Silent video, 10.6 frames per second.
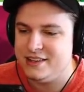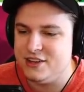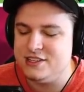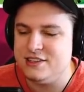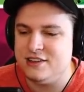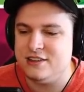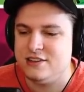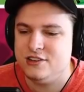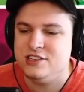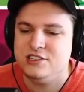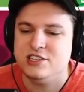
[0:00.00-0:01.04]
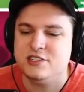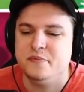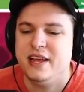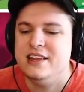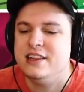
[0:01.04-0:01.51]
does, trying to level up. Does it just
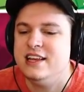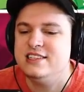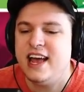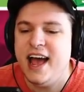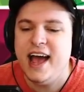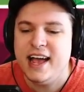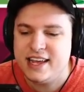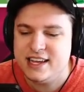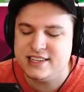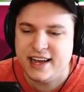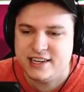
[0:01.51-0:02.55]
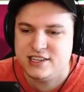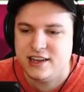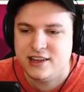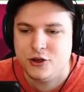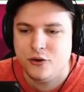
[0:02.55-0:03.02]
mean pet. that this egg is actually
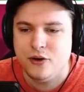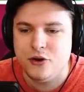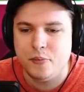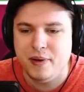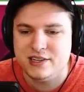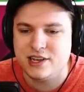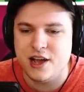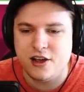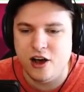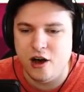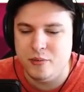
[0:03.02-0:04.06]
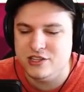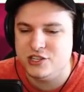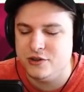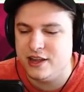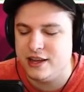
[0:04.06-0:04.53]
like your your pet is like a common,
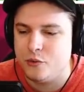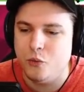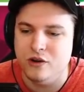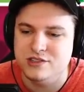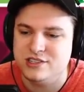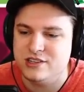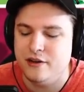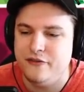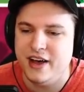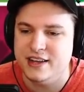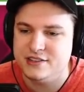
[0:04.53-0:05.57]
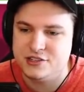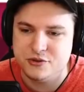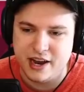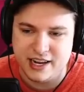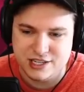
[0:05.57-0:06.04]
so it like wants stuff faster, so
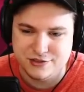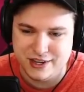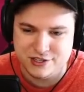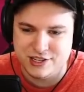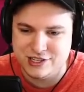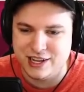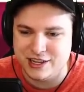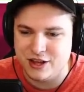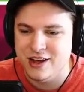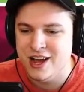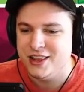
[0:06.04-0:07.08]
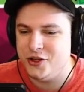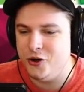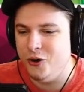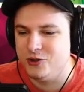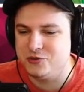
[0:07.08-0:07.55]
it hatches faster? This is like the
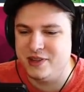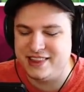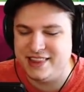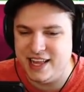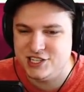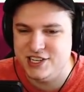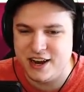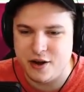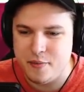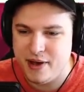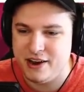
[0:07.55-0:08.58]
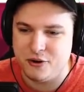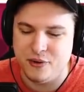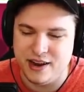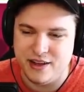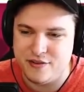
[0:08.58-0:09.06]
the ultimate legendary pet or
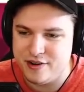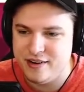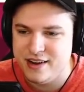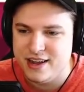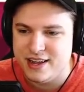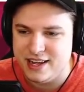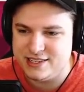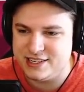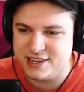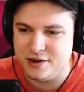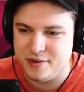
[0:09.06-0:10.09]
whatever. Is this gonna